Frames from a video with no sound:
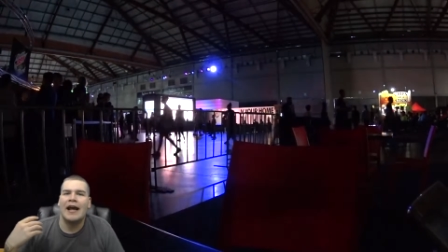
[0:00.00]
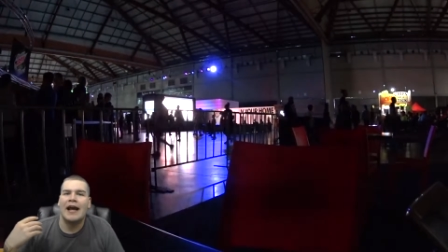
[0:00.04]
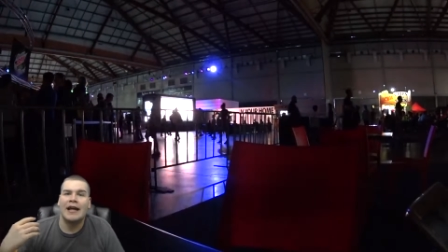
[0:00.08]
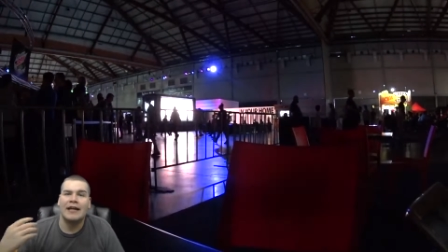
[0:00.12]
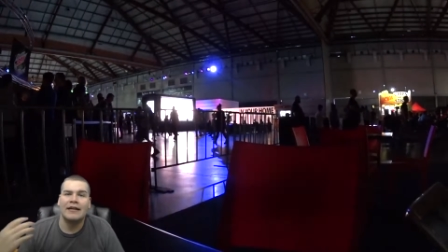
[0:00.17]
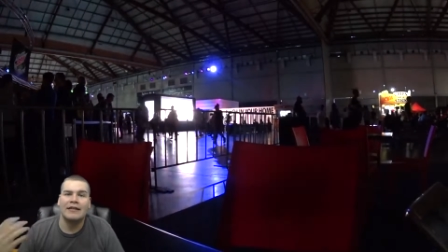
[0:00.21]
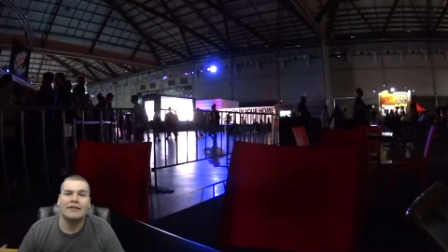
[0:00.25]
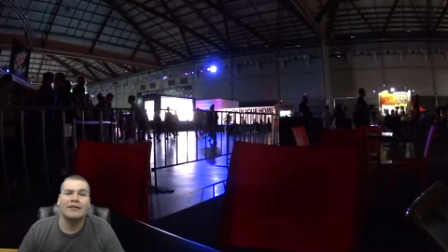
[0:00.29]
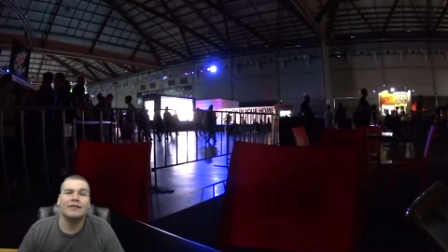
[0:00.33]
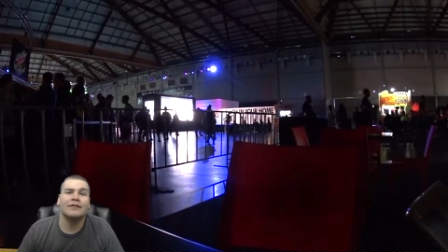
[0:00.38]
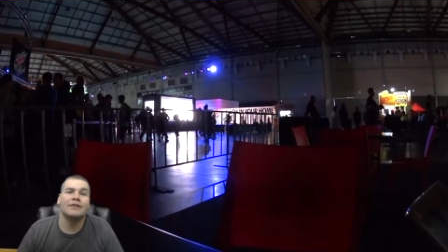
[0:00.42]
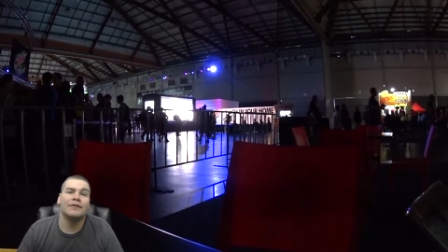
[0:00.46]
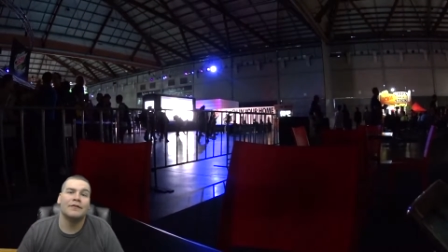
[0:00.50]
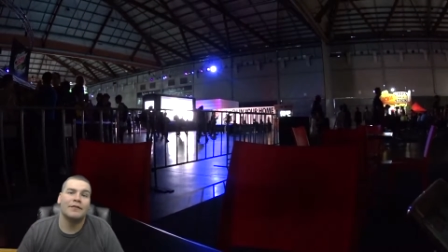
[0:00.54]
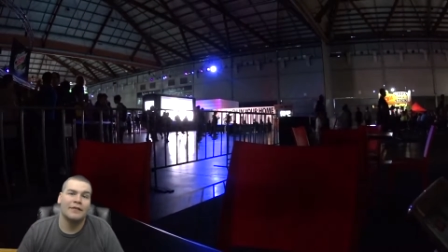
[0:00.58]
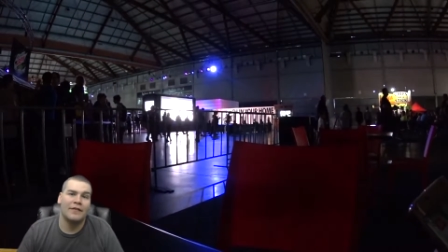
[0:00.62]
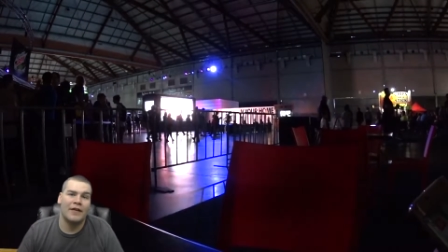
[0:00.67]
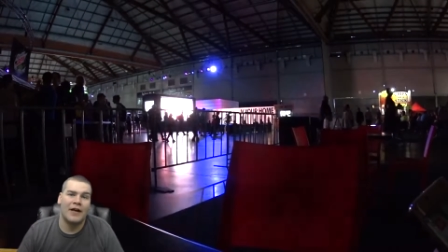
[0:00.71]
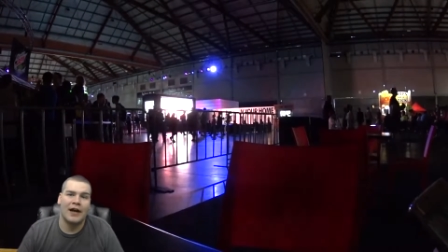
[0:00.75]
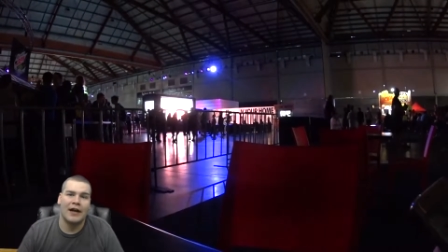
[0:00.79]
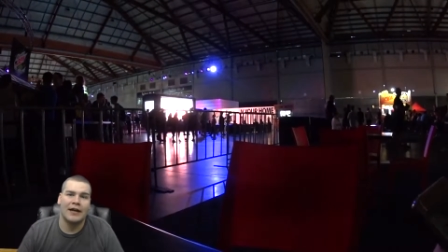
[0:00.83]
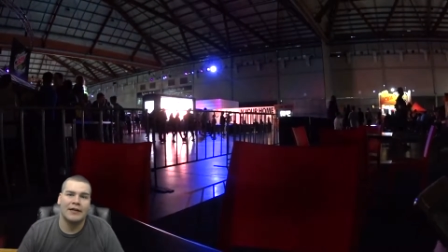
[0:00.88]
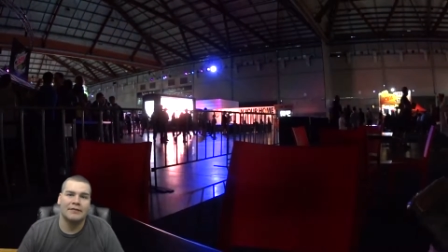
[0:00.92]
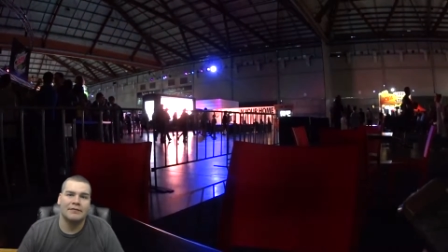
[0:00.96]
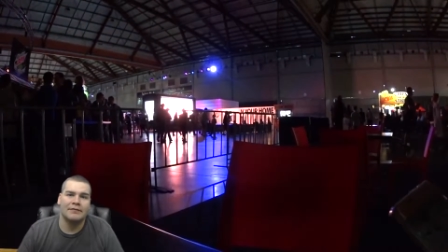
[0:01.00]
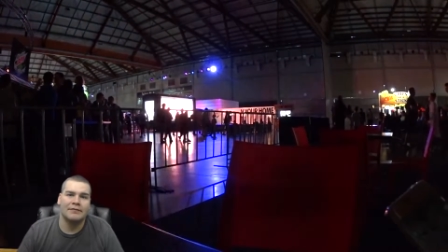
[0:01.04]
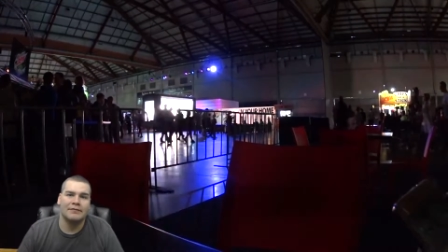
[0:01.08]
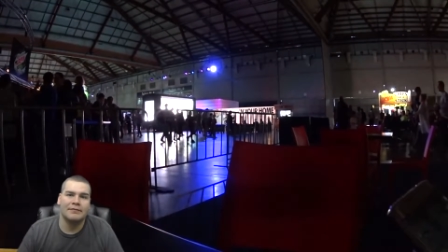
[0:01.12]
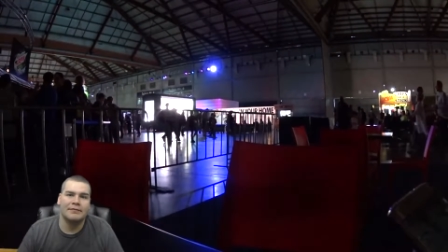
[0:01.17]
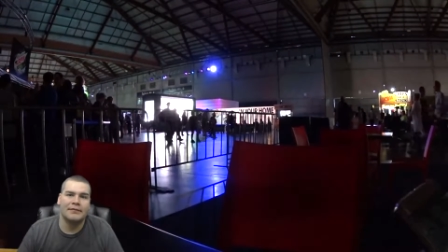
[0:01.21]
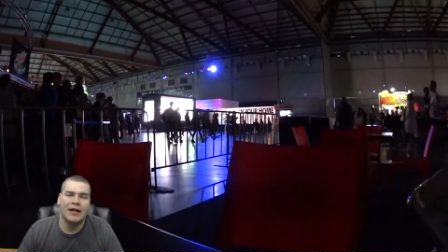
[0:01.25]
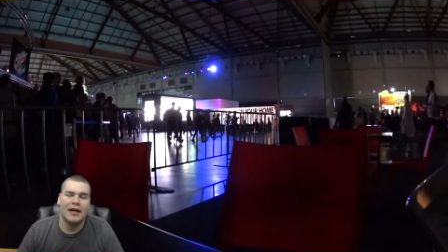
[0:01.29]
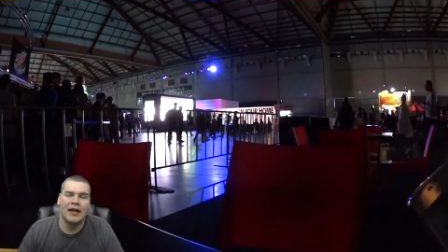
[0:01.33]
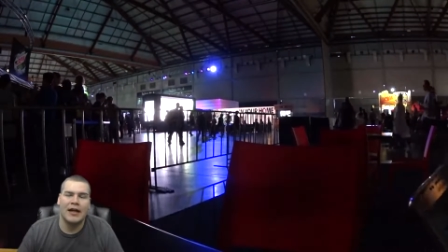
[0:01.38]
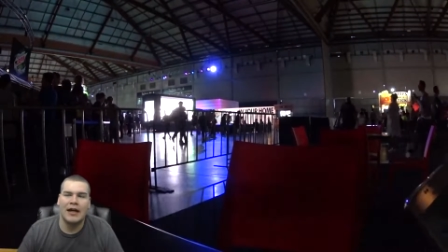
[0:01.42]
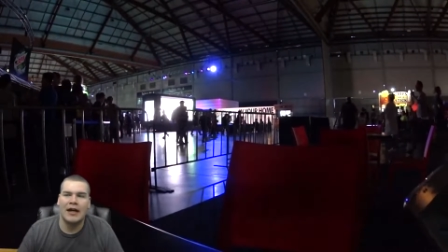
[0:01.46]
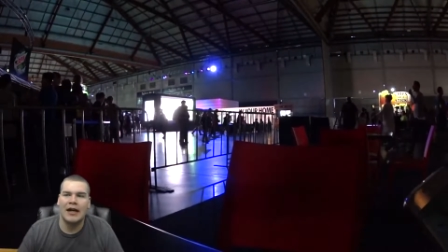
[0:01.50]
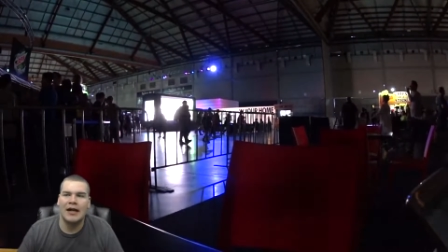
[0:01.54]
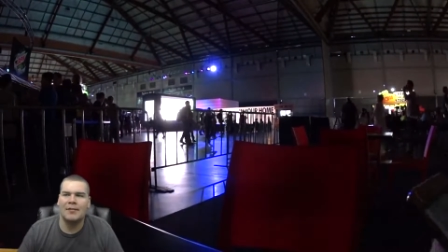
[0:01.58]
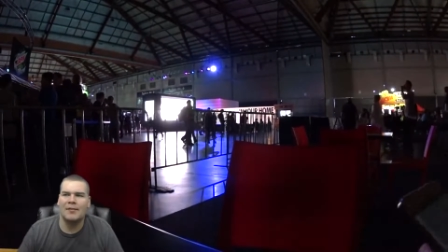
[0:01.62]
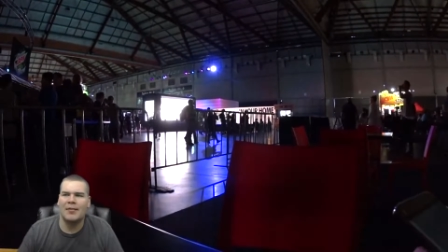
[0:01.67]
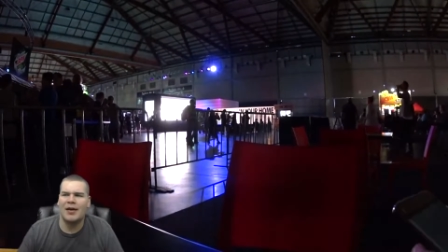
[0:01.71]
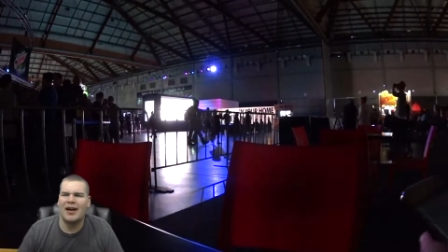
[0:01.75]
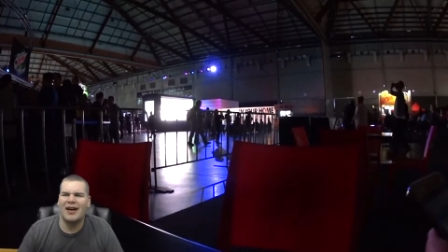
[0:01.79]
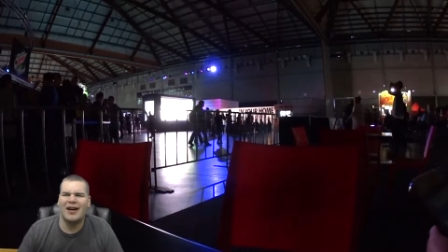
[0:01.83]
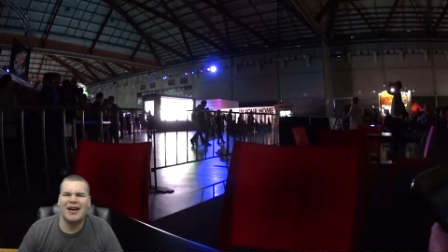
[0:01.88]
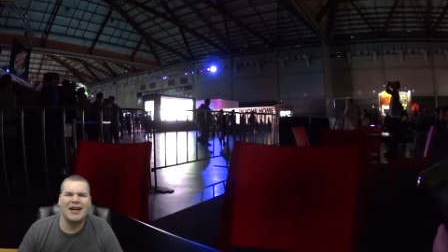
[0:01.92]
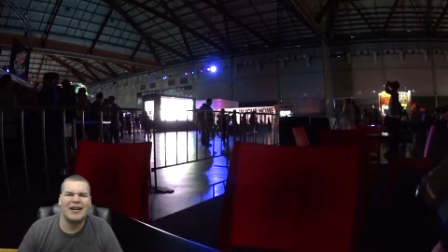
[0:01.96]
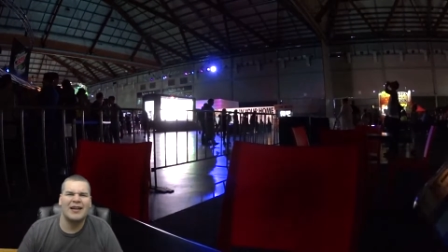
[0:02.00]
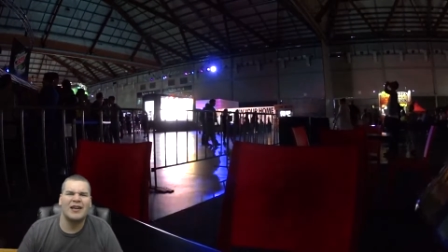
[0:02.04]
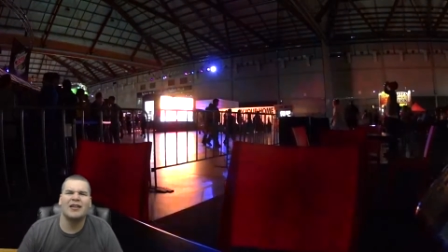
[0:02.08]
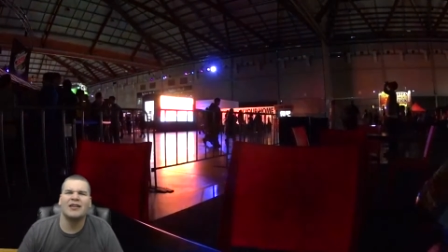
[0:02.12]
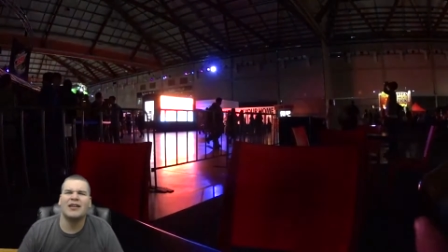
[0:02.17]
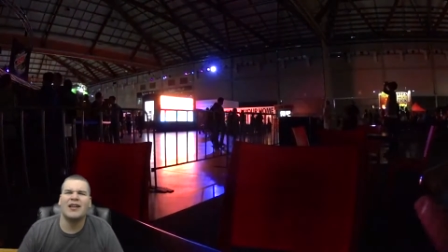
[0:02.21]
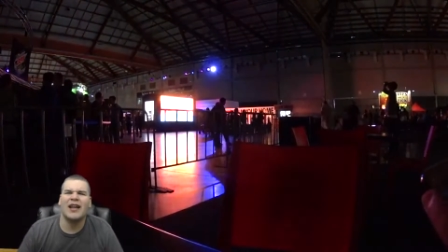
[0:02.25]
and fine. Um, I don't